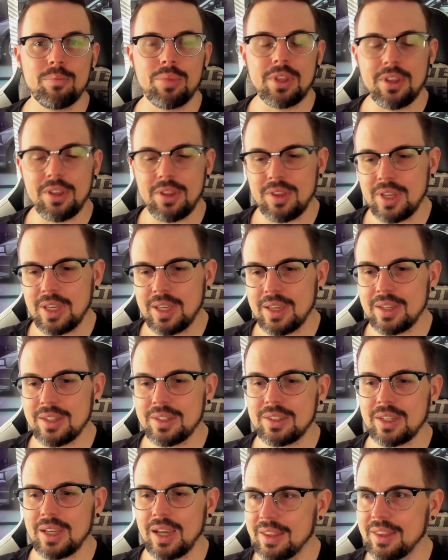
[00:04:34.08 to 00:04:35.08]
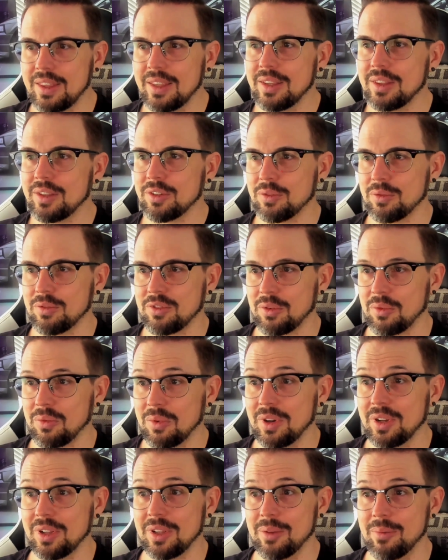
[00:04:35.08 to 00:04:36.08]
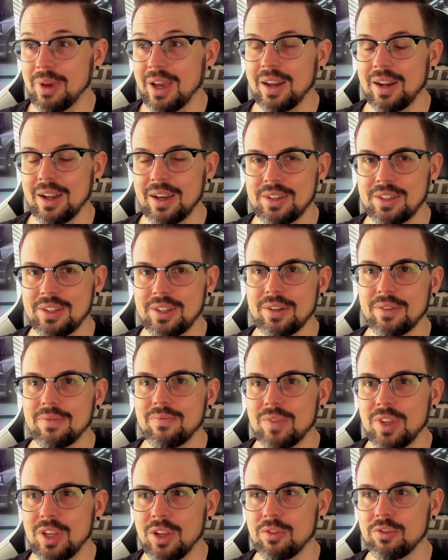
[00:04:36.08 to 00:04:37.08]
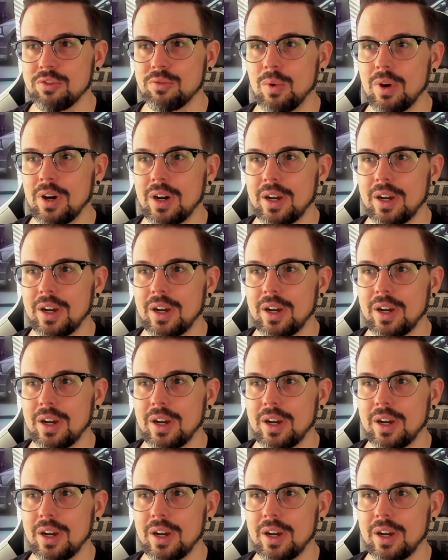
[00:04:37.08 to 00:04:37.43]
But the thing is, I think this was a really bad idea. Here's